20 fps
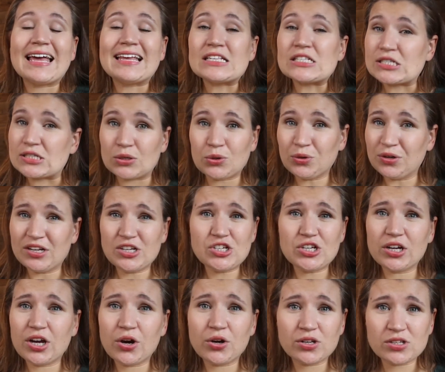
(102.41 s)
As soon as
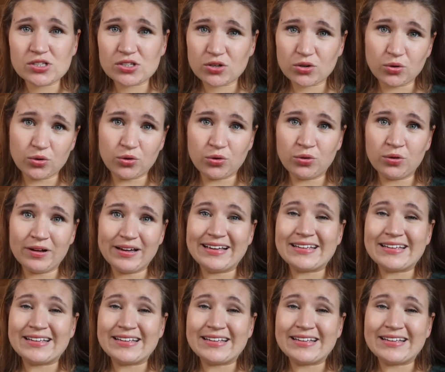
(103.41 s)
you go to school,